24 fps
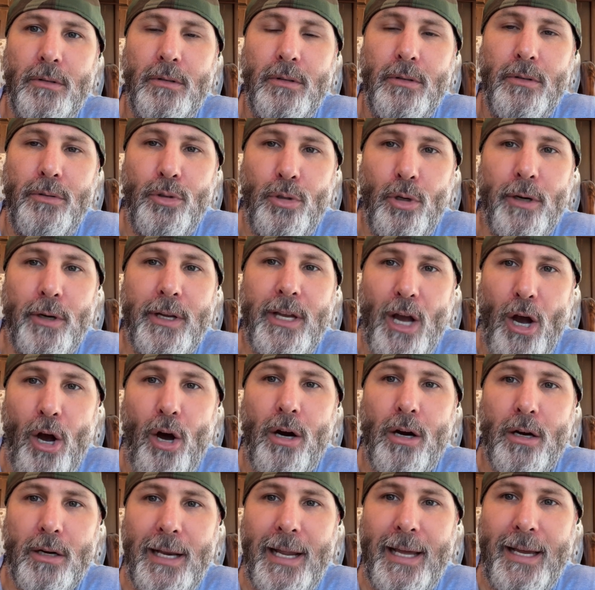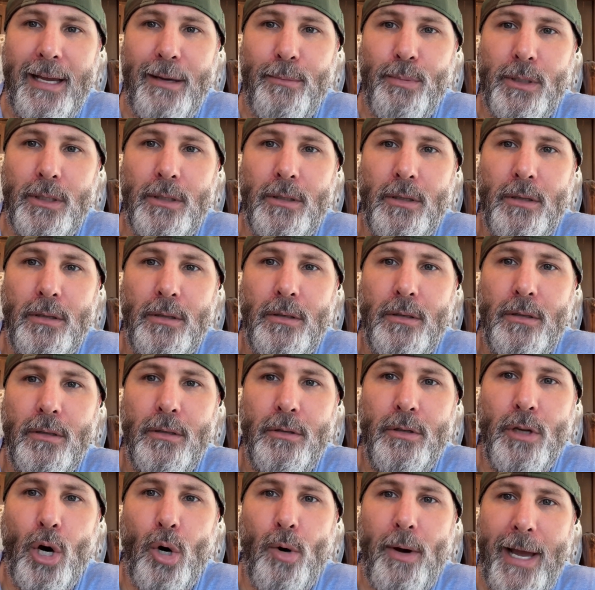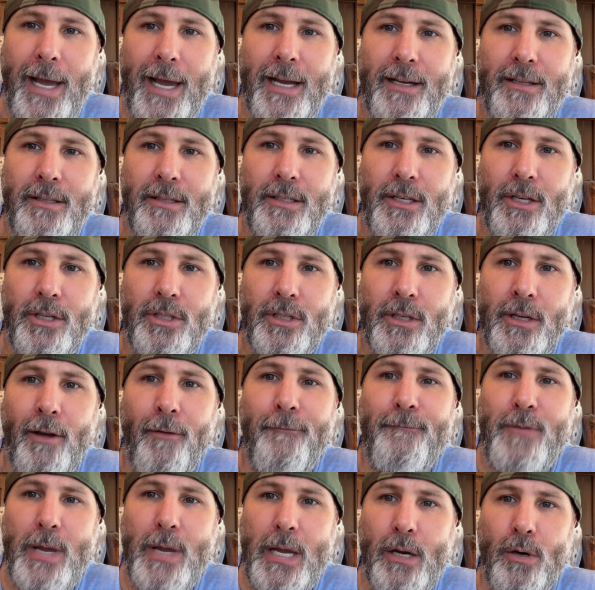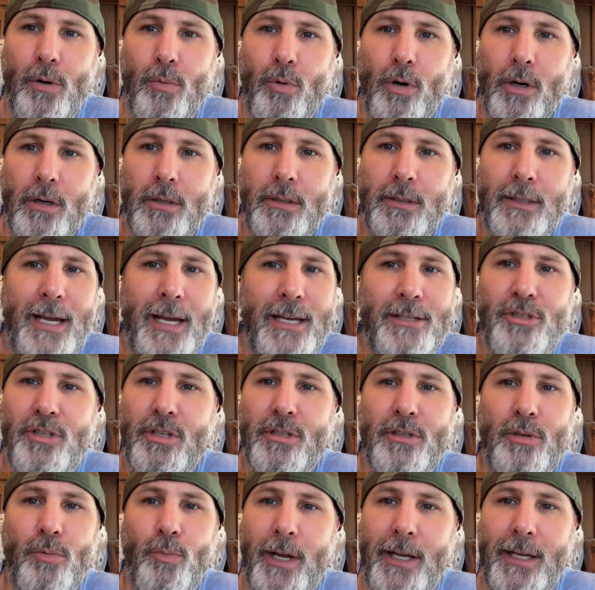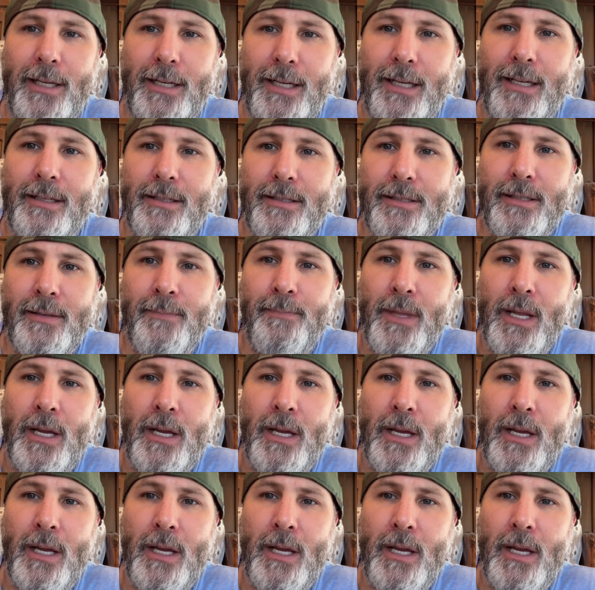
You're going to get hard labor, no air conditioning, and field work. That's just the way it is.